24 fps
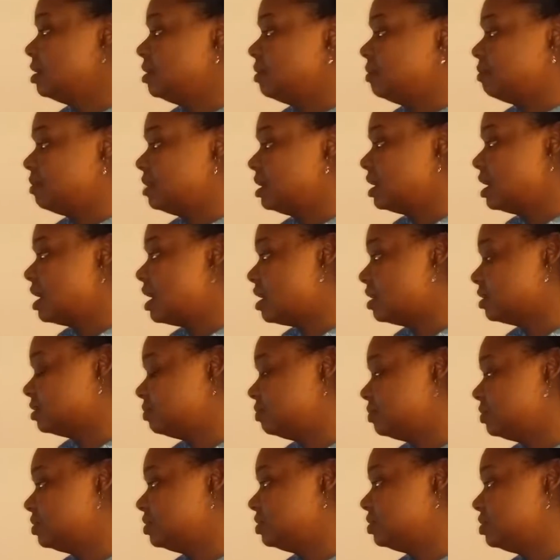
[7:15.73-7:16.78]
many
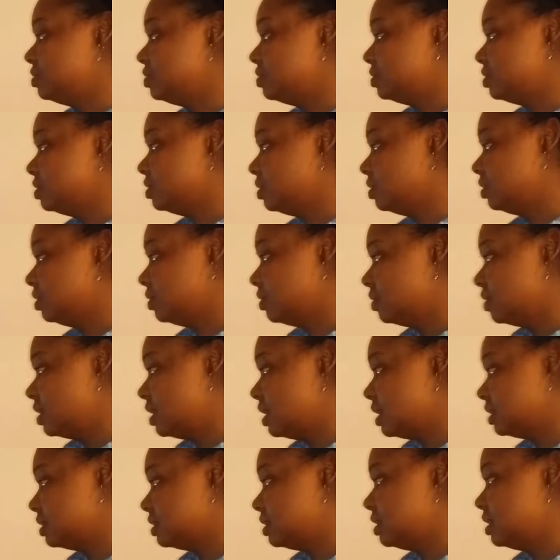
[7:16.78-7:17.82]
hospitals use the
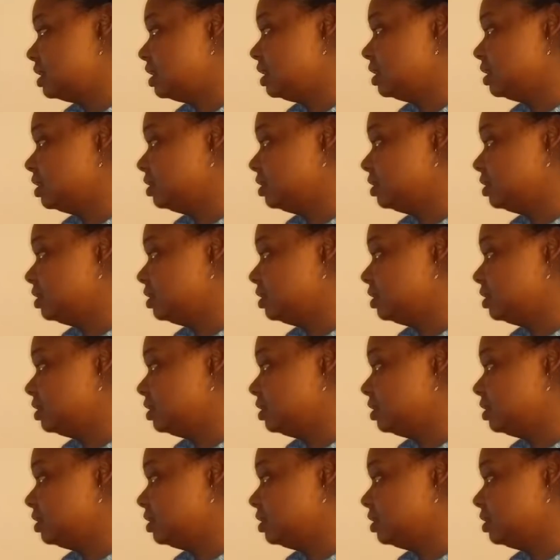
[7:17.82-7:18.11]
chlorhexidine